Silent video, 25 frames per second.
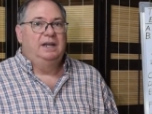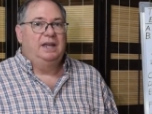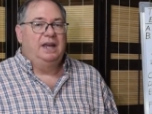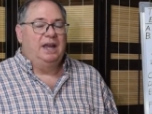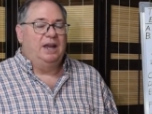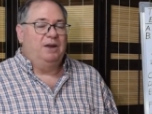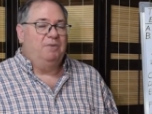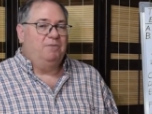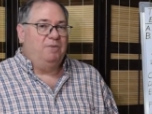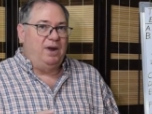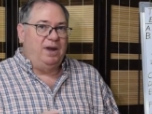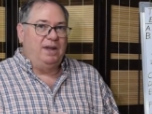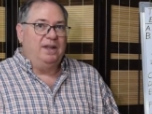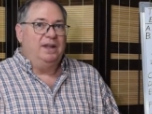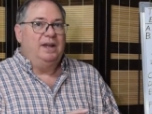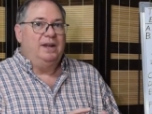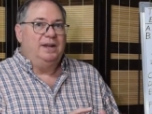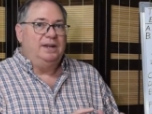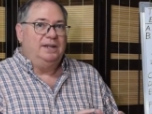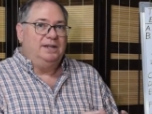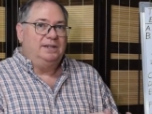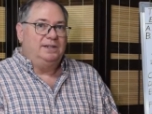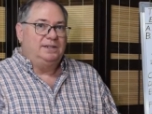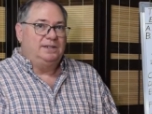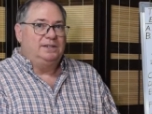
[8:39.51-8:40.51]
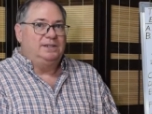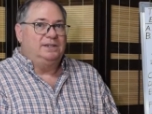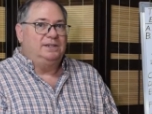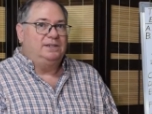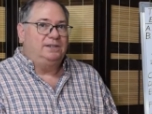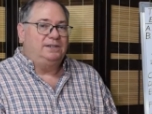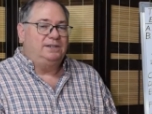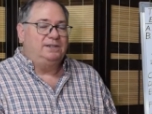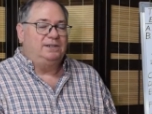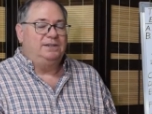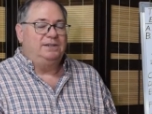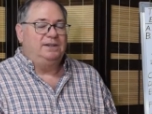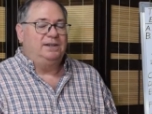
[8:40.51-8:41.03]
And why that
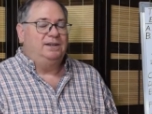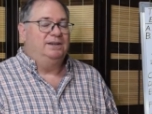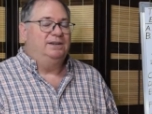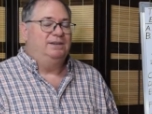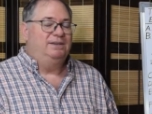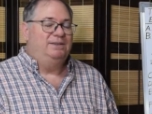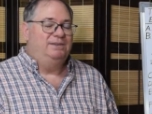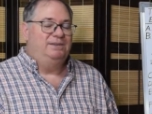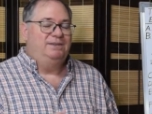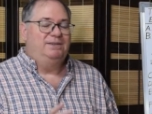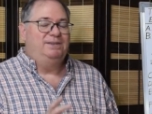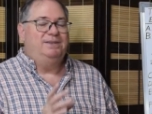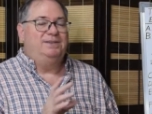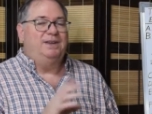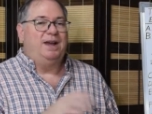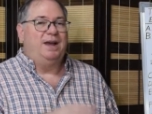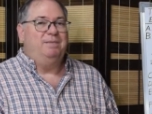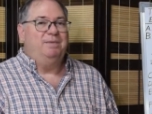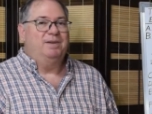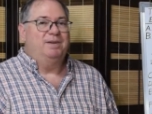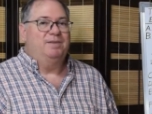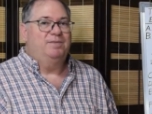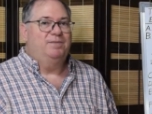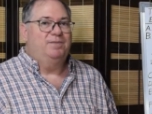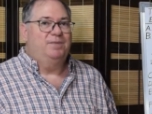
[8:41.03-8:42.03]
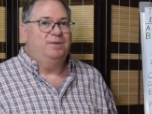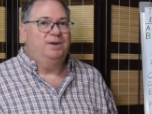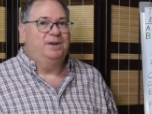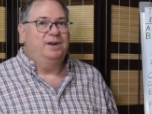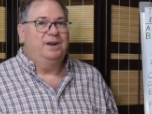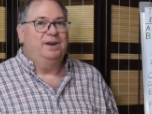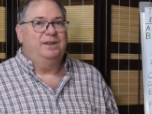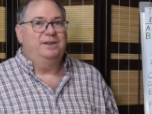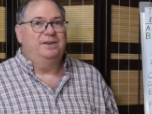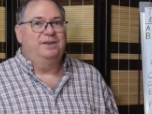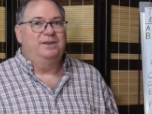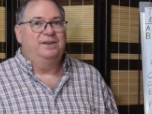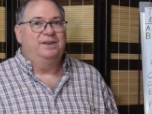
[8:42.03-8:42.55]
is a topic for
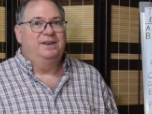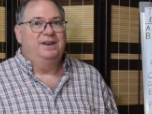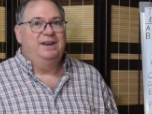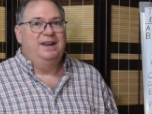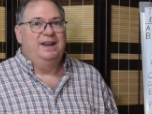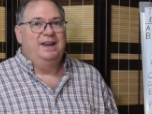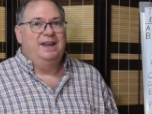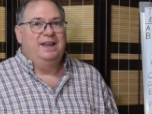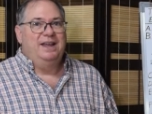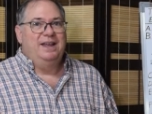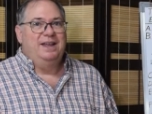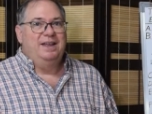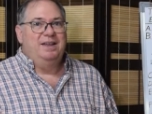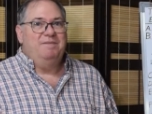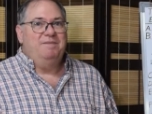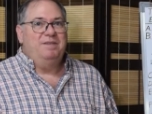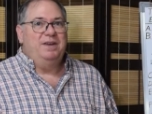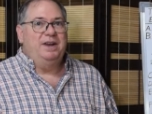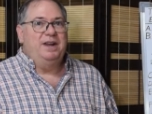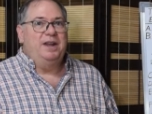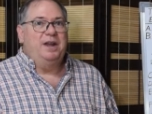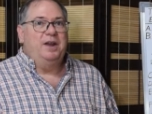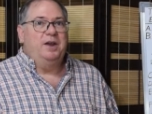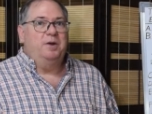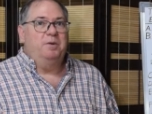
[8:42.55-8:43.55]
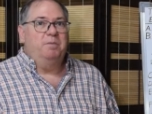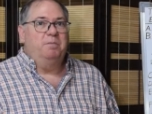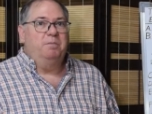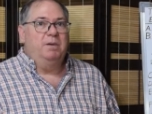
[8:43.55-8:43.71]
another video.